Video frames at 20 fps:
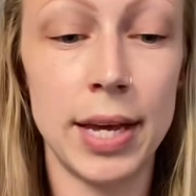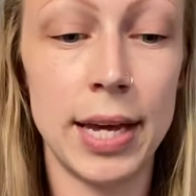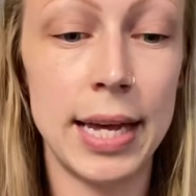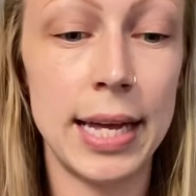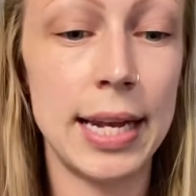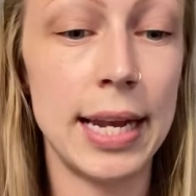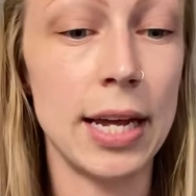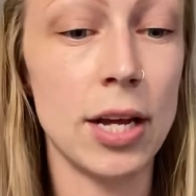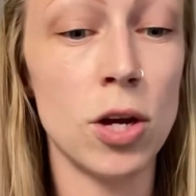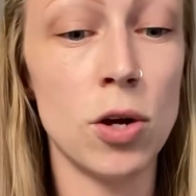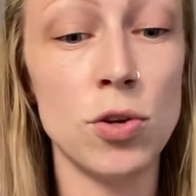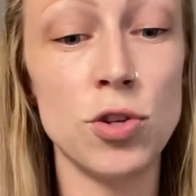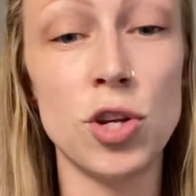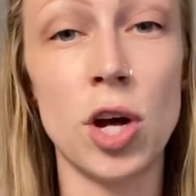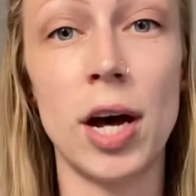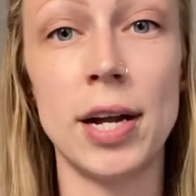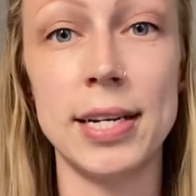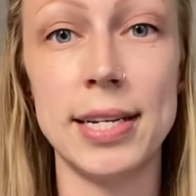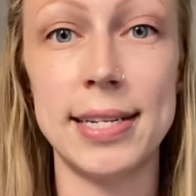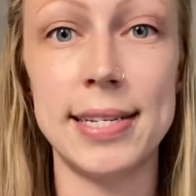It goes
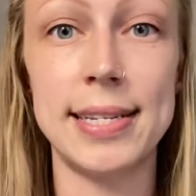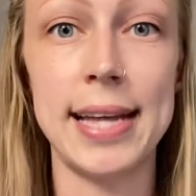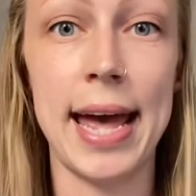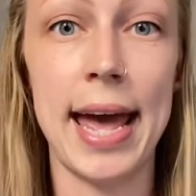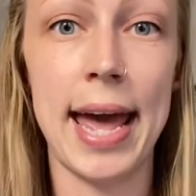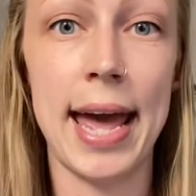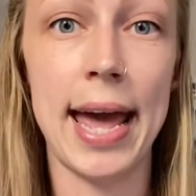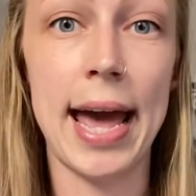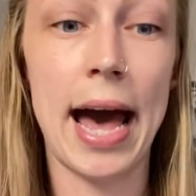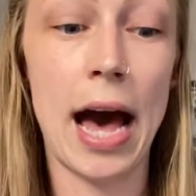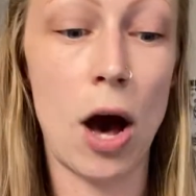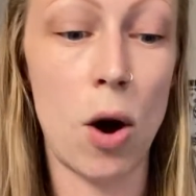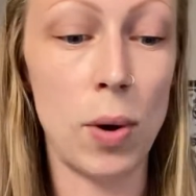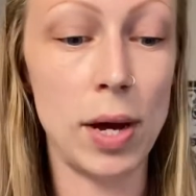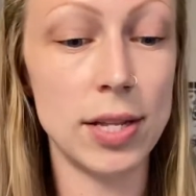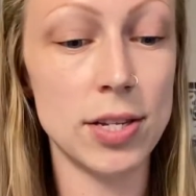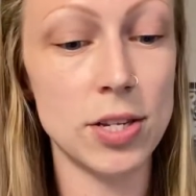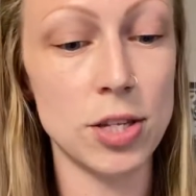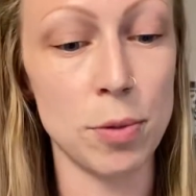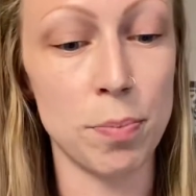on to say how
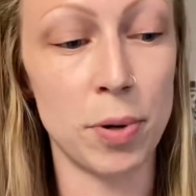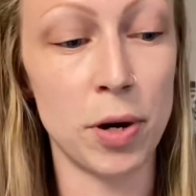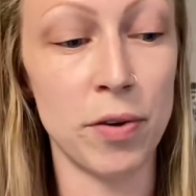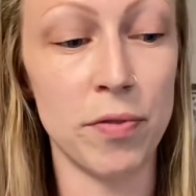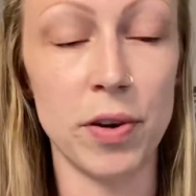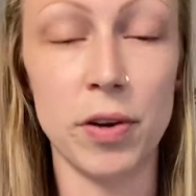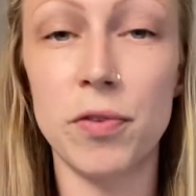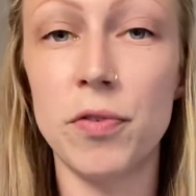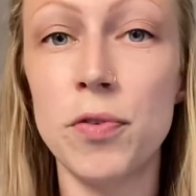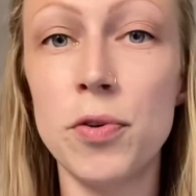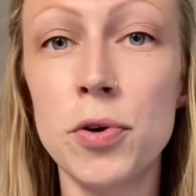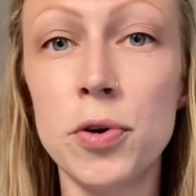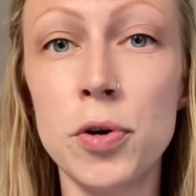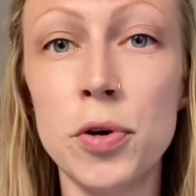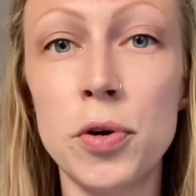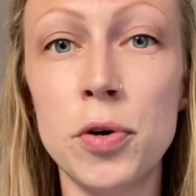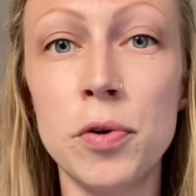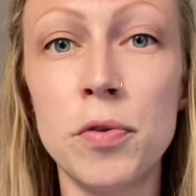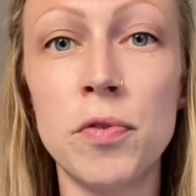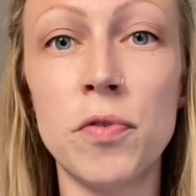it's the perfect
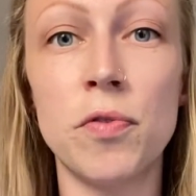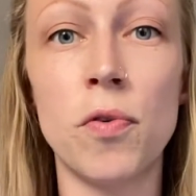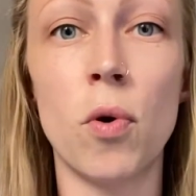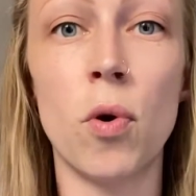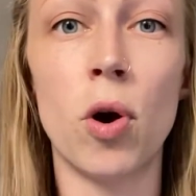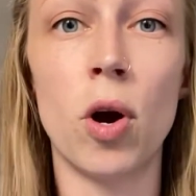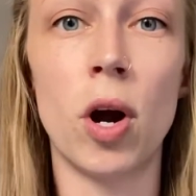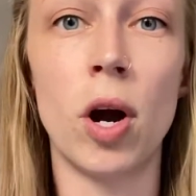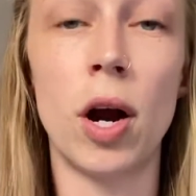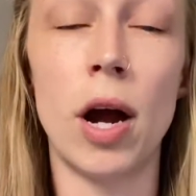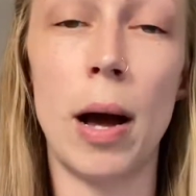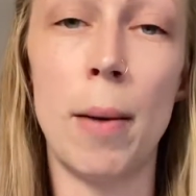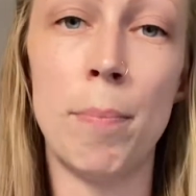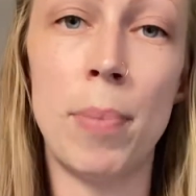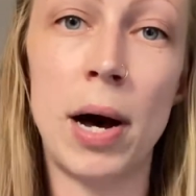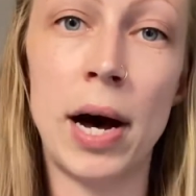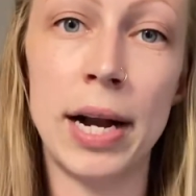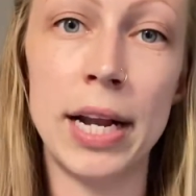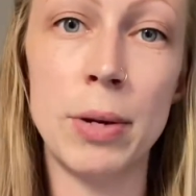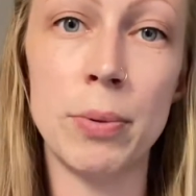food for a
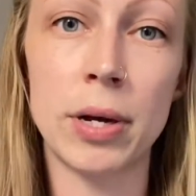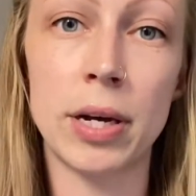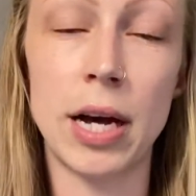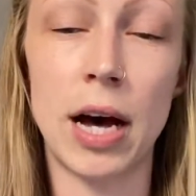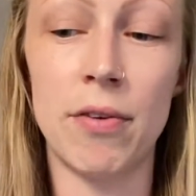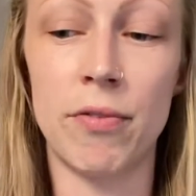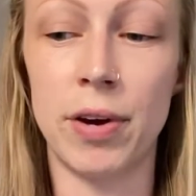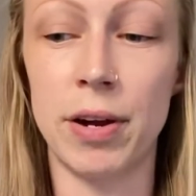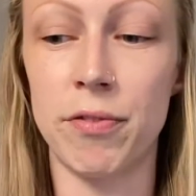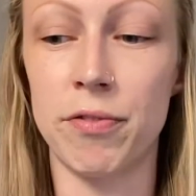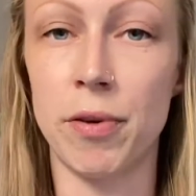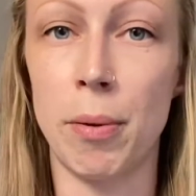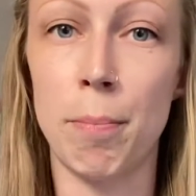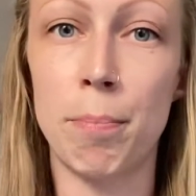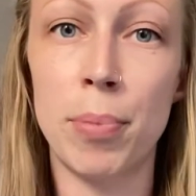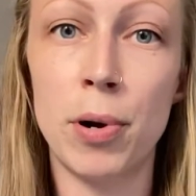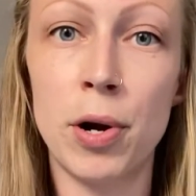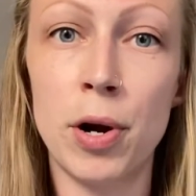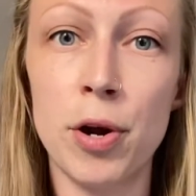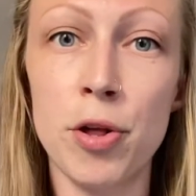body recovering from
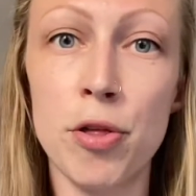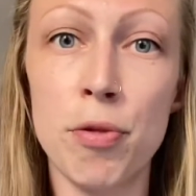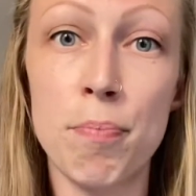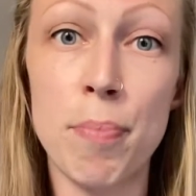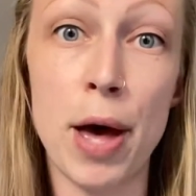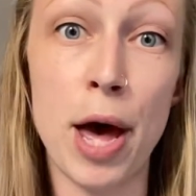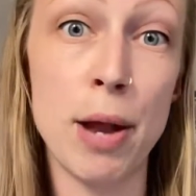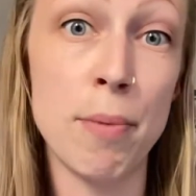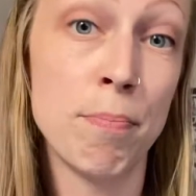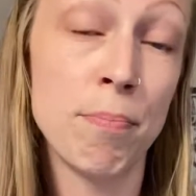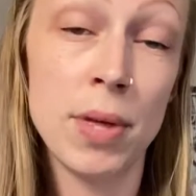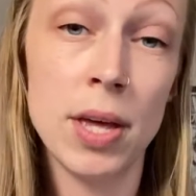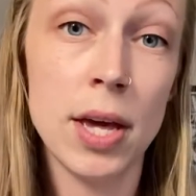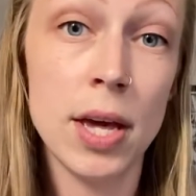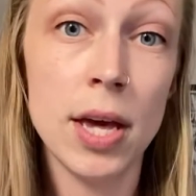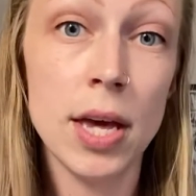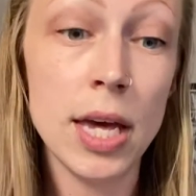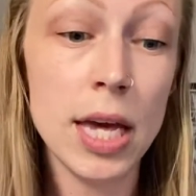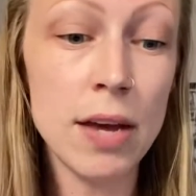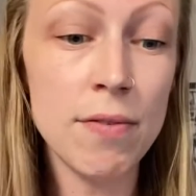birth, but
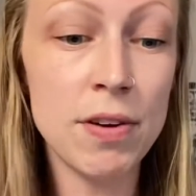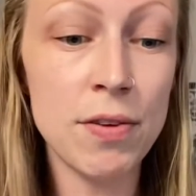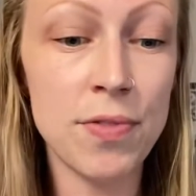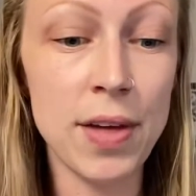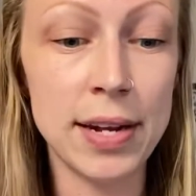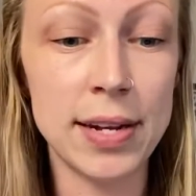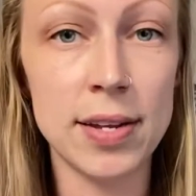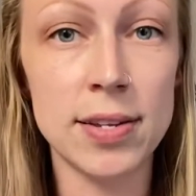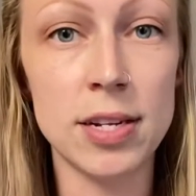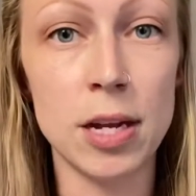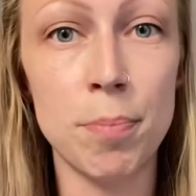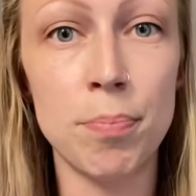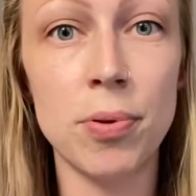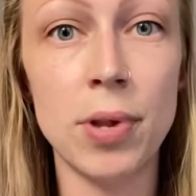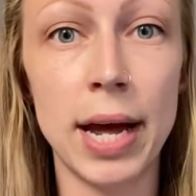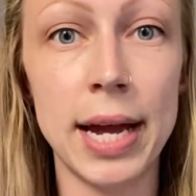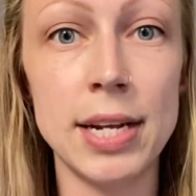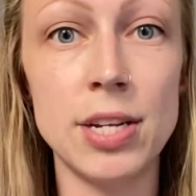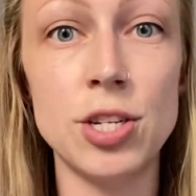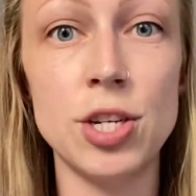even if that doesn't
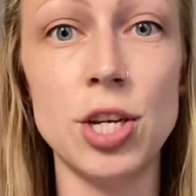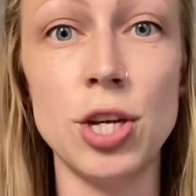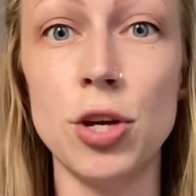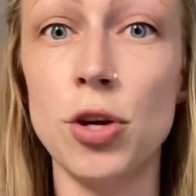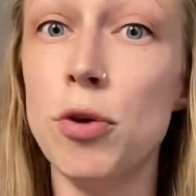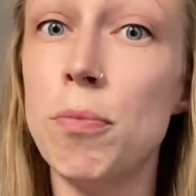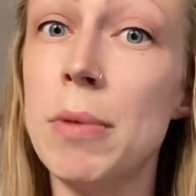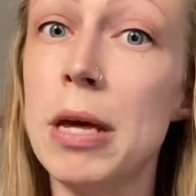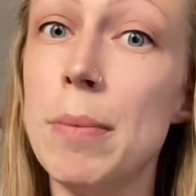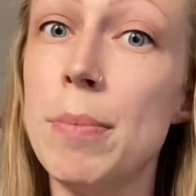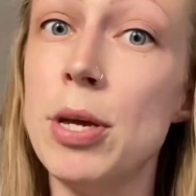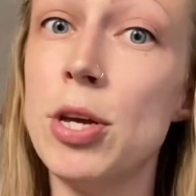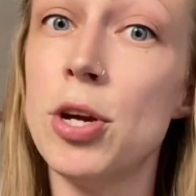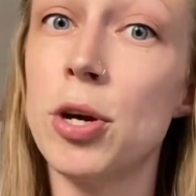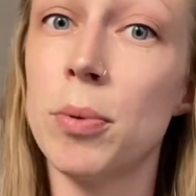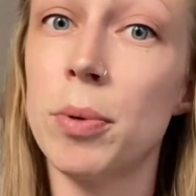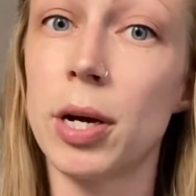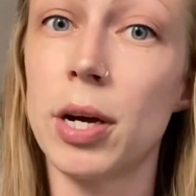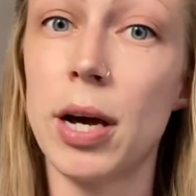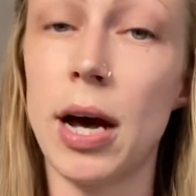apply to you, maybe
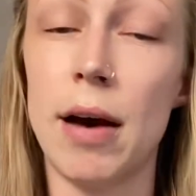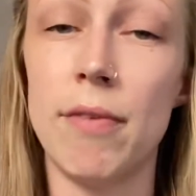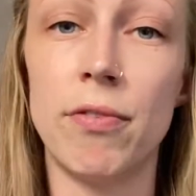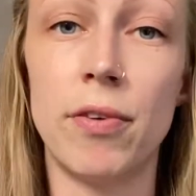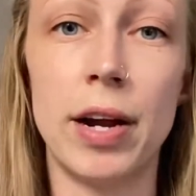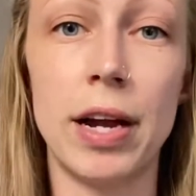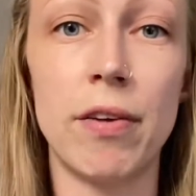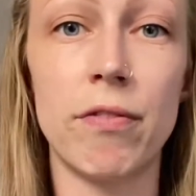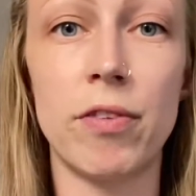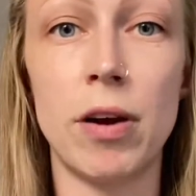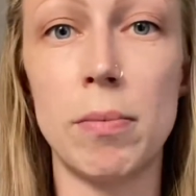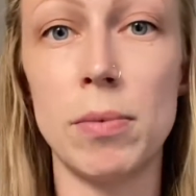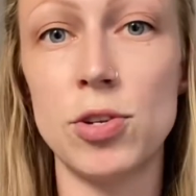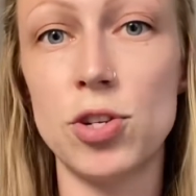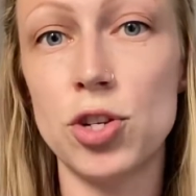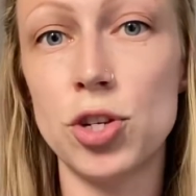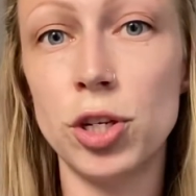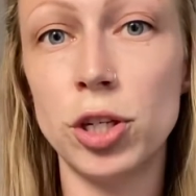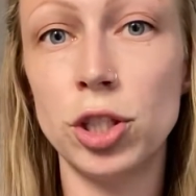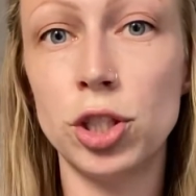you're recovering from a
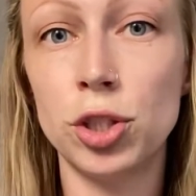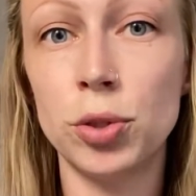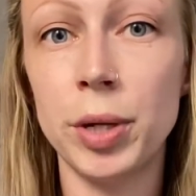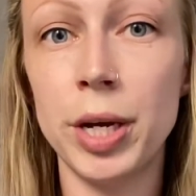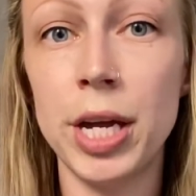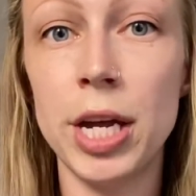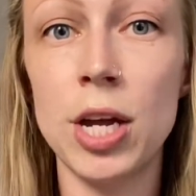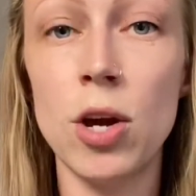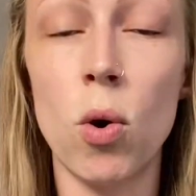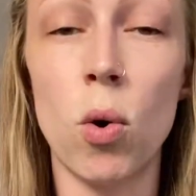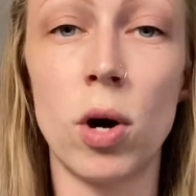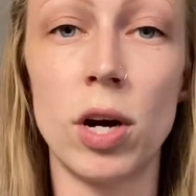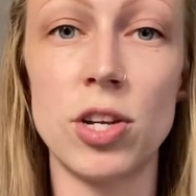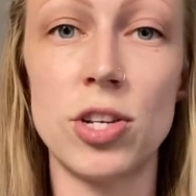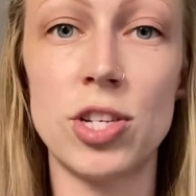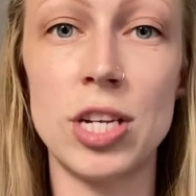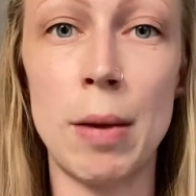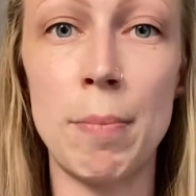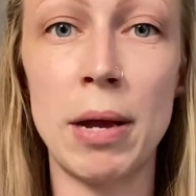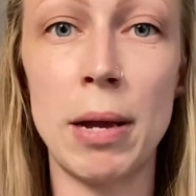surgery or a
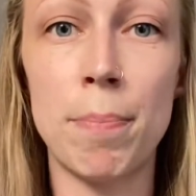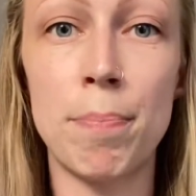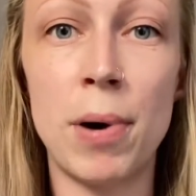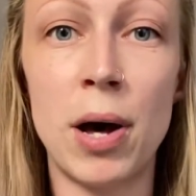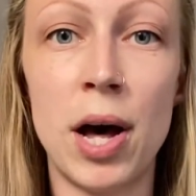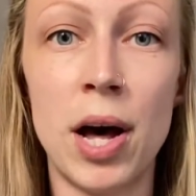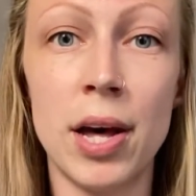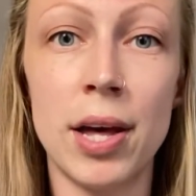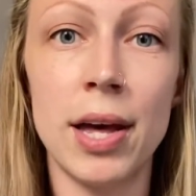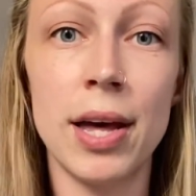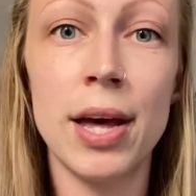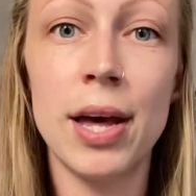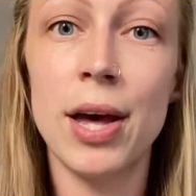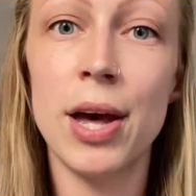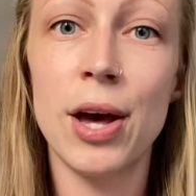stomach bug,